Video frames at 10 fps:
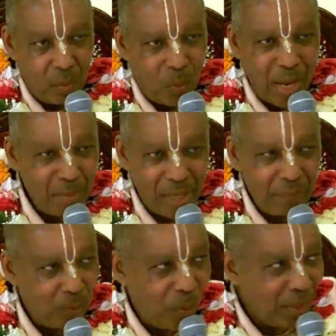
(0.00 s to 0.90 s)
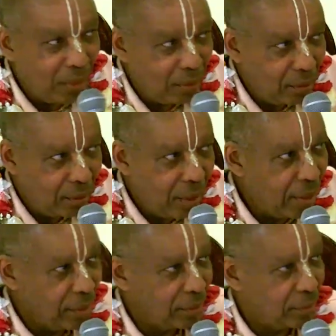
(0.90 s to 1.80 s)
Why Madhva? Why not
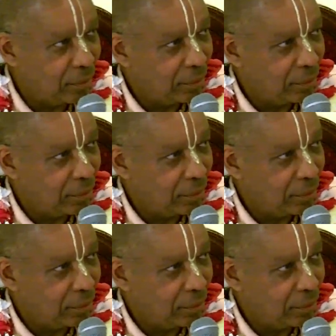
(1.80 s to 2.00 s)
Narada?